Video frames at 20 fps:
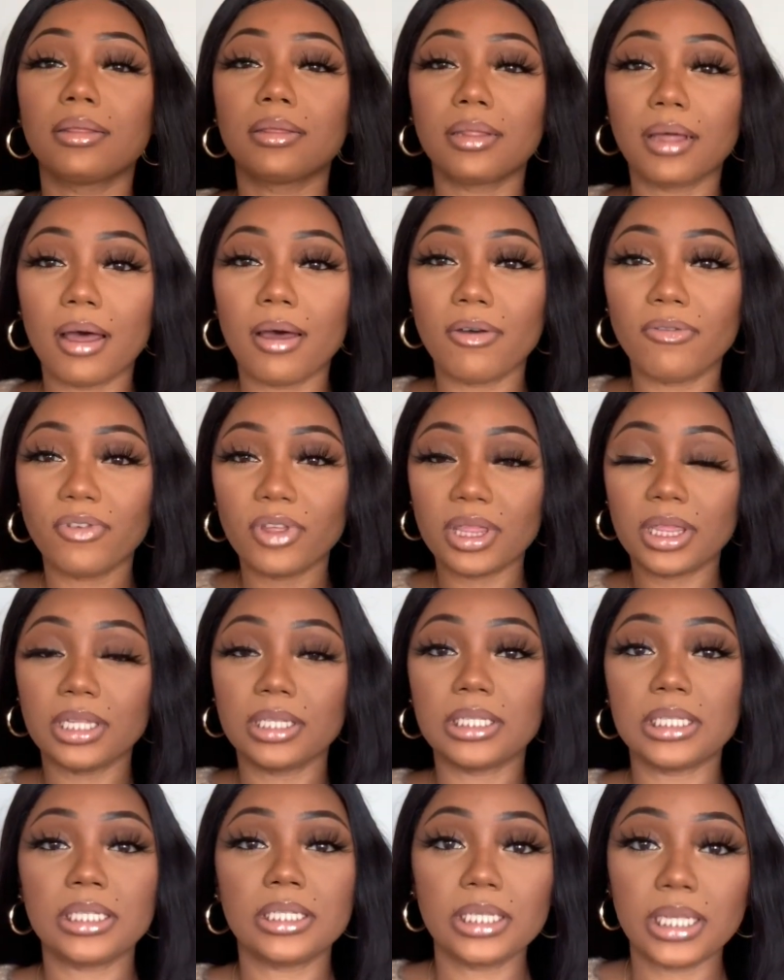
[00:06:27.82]
love the
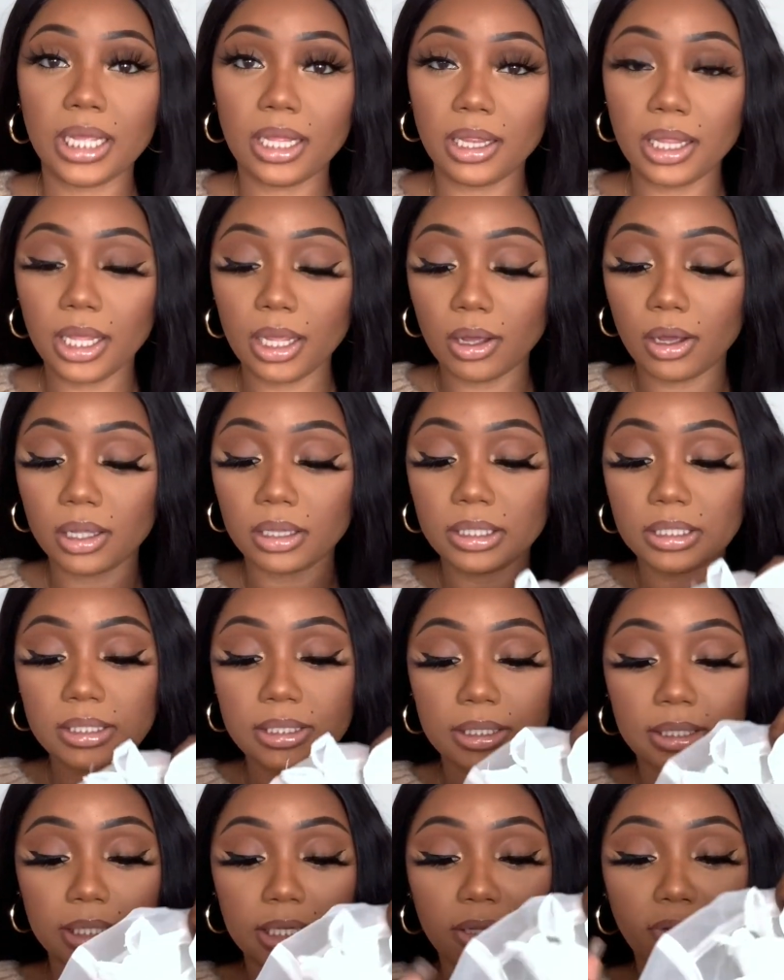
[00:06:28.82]
detailing on the
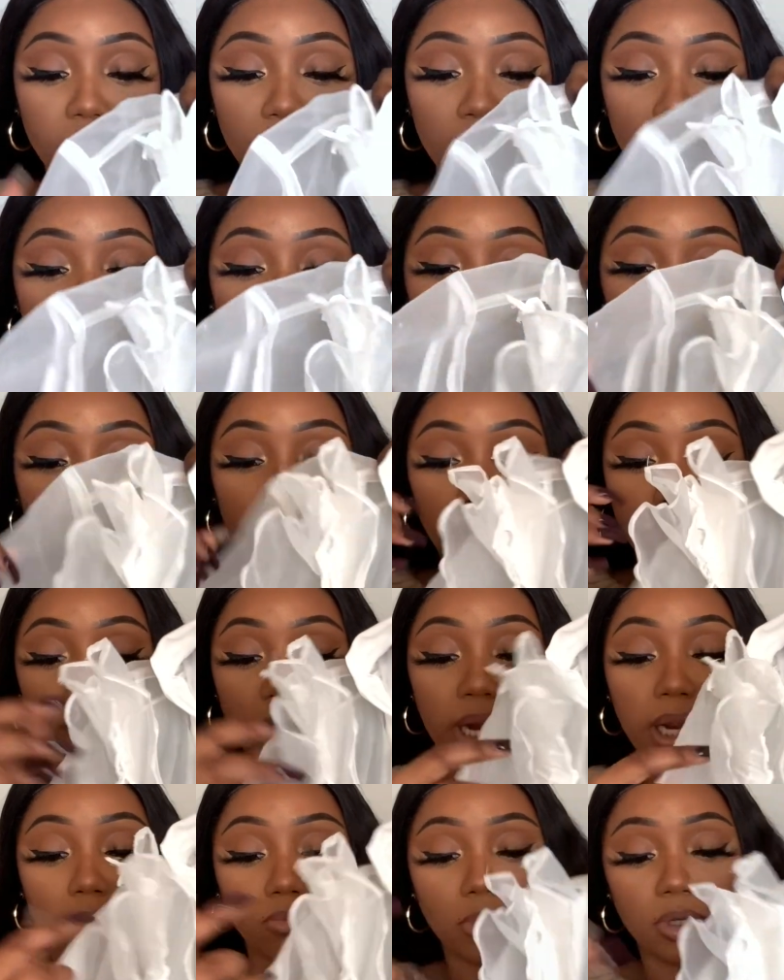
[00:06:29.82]
sleeve in the front
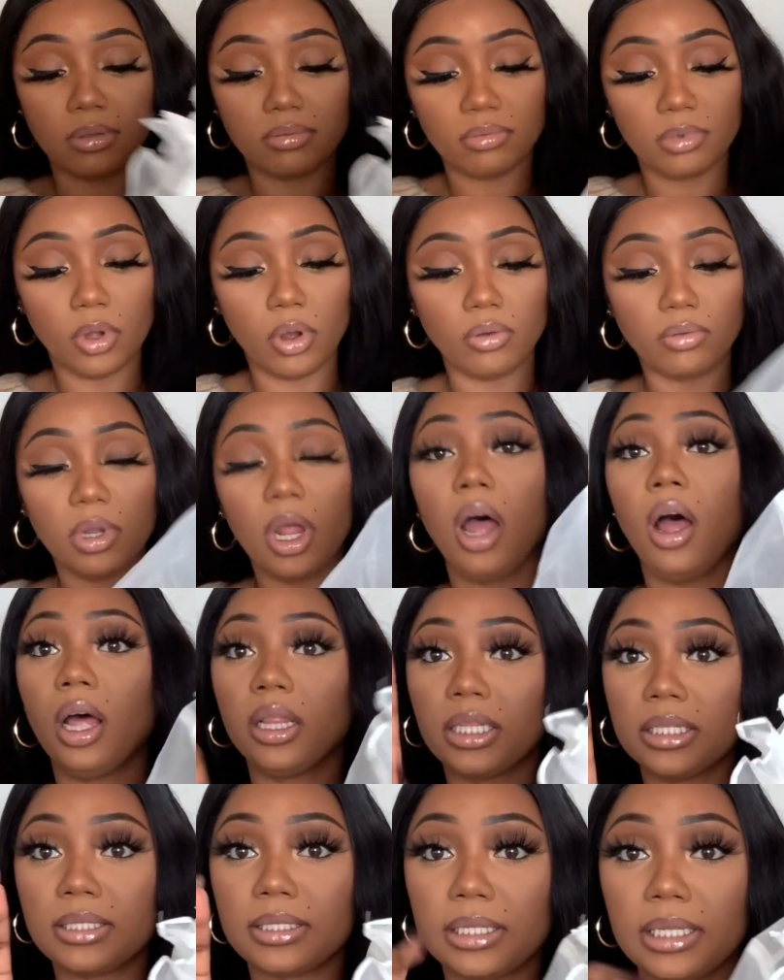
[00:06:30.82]
right. Well, no, not
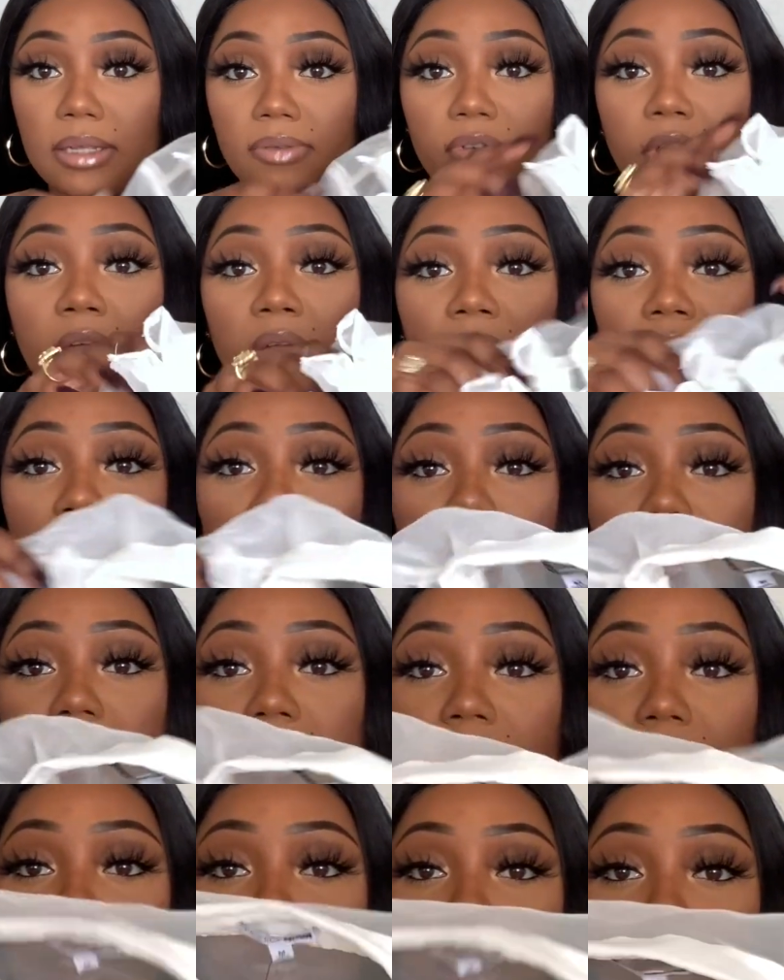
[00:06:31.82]
on the sleeve. The
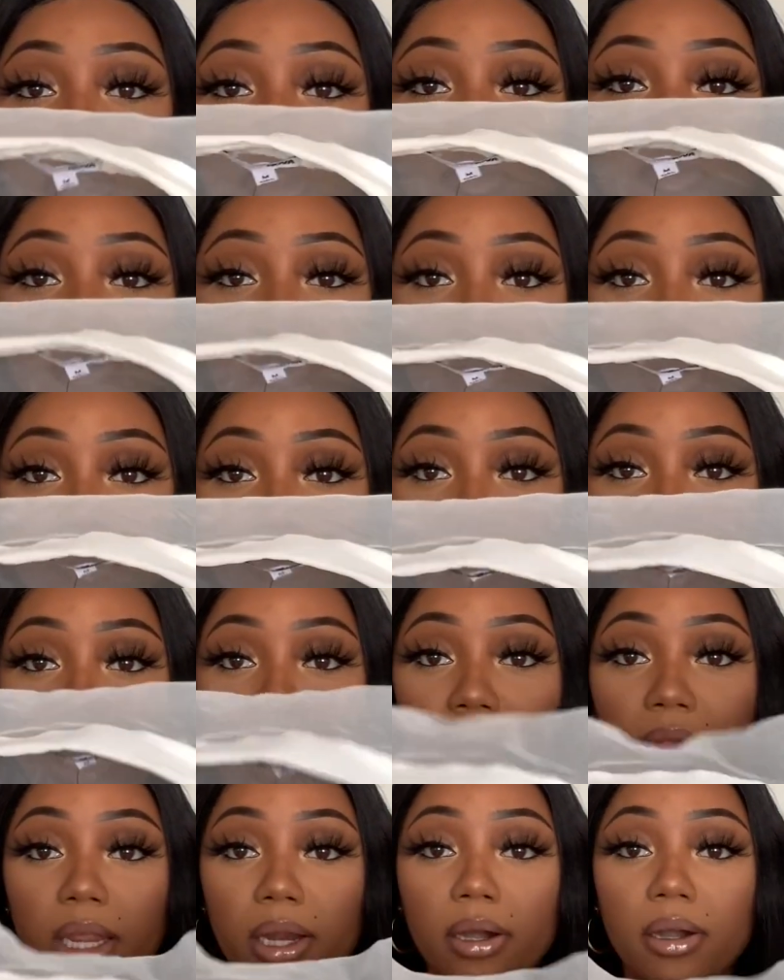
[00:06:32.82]
detailing on the front
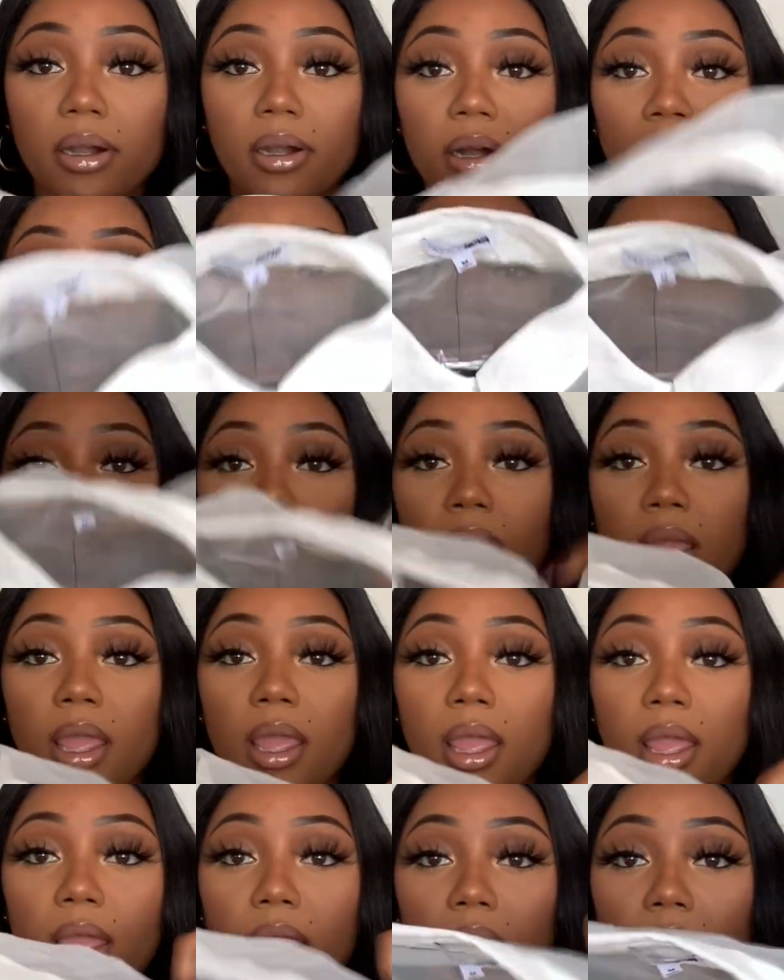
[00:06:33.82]
right here.
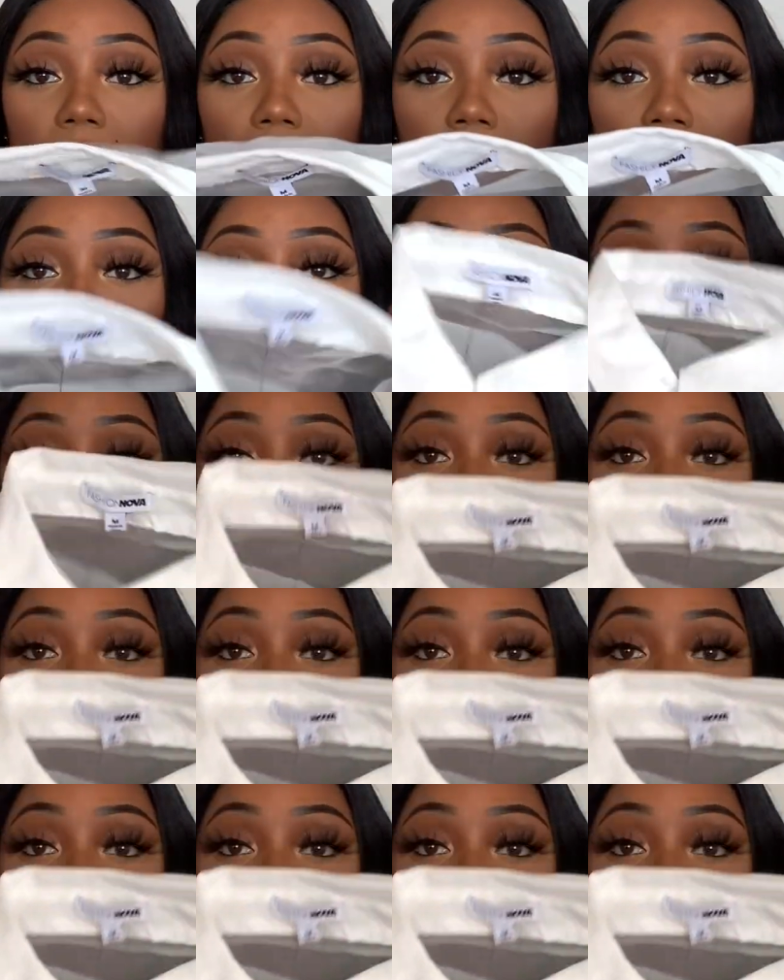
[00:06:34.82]
And